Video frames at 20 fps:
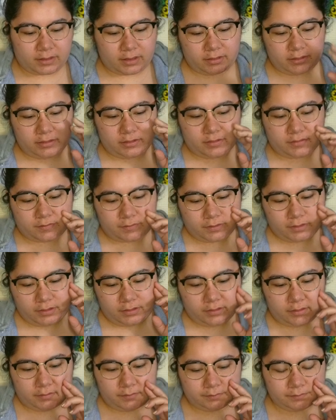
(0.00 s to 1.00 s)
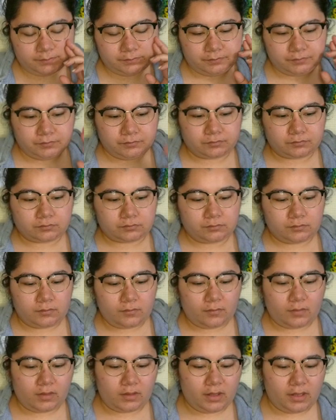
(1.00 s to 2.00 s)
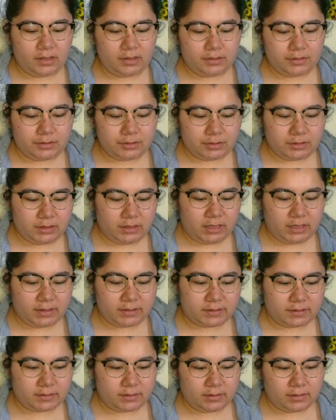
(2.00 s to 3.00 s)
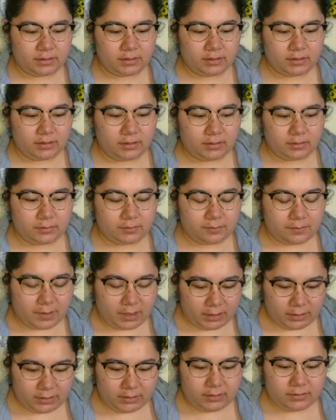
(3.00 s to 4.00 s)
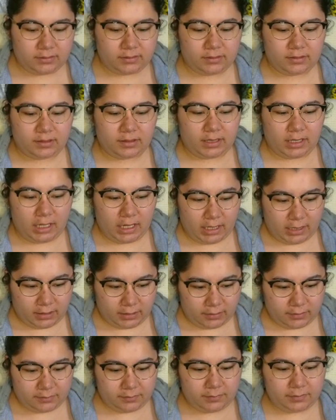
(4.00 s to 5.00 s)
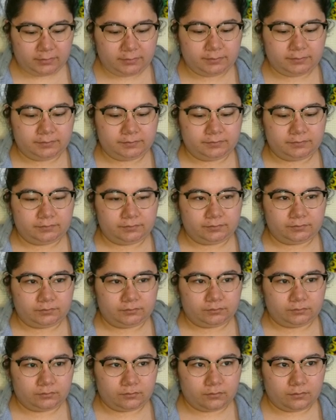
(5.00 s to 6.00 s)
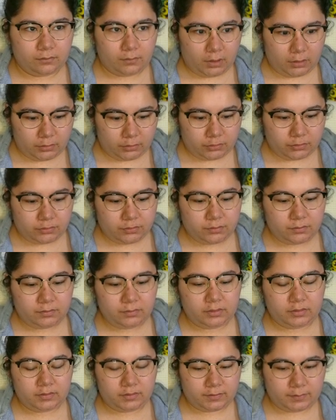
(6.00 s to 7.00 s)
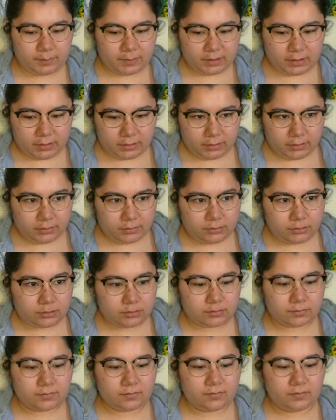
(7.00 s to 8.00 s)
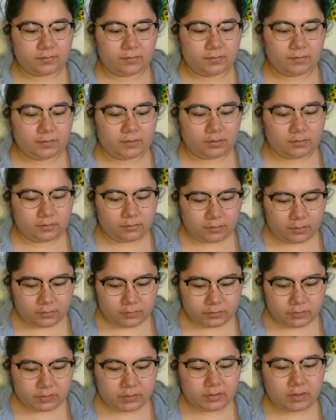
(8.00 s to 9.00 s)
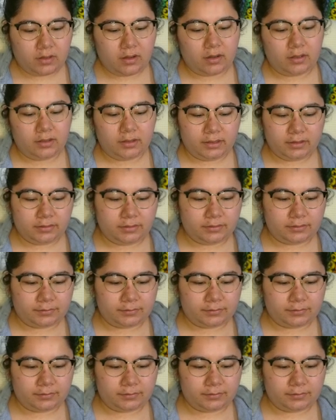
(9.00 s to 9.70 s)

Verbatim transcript: I think it's really good. I usually get bacon, ham, mushroom, spinach, roasted garlic.